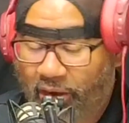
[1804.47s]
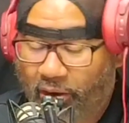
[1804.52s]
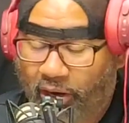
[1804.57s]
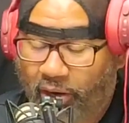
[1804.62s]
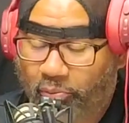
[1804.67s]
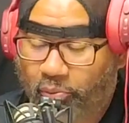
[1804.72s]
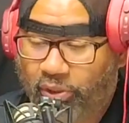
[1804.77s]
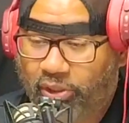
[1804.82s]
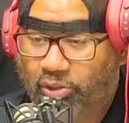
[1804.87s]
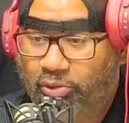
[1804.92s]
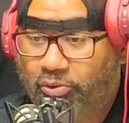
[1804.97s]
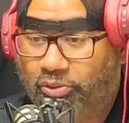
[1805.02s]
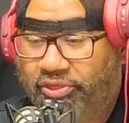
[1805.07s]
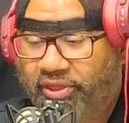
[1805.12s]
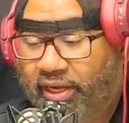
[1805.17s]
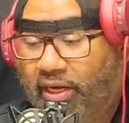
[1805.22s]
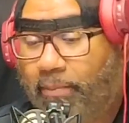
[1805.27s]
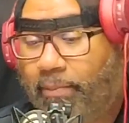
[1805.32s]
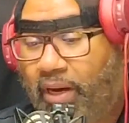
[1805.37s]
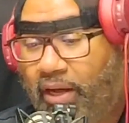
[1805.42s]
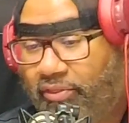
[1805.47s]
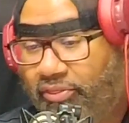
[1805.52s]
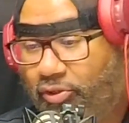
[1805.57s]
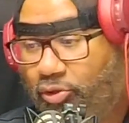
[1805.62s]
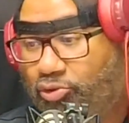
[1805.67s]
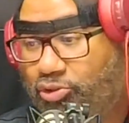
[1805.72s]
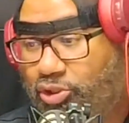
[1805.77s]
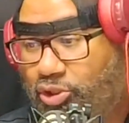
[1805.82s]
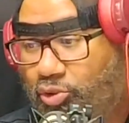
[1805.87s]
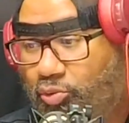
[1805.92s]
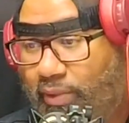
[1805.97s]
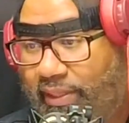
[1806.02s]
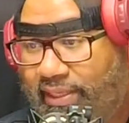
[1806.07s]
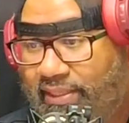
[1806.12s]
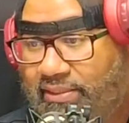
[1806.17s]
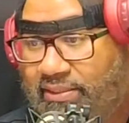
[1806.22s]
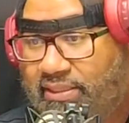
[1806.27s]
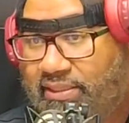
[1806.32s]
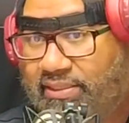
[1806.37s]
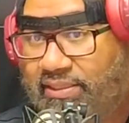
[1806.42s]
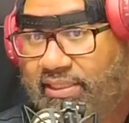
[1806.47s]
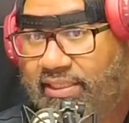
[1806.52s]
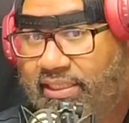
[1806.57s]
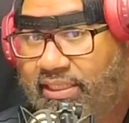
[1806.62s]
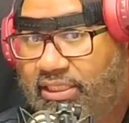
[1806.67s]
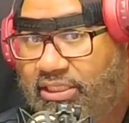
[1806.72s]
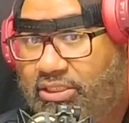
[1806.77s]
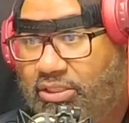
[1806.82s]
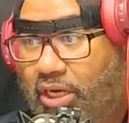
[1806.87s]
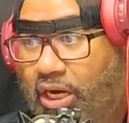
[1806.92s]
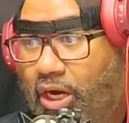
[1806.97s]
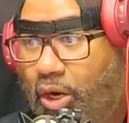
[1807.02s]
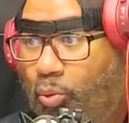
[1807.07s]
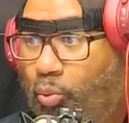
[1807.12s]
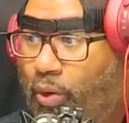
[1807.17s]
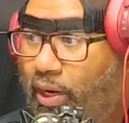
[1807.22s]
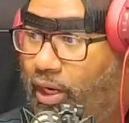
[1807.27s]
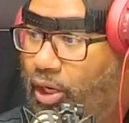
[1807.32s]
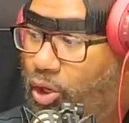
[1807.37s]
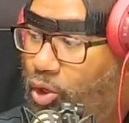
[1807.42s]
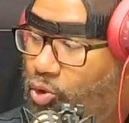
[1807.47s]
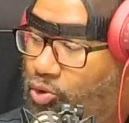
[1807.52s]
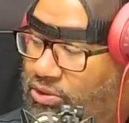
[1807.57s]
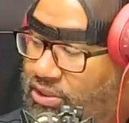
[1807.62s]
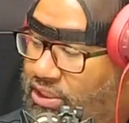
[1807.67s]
when you think about those two entities, what goes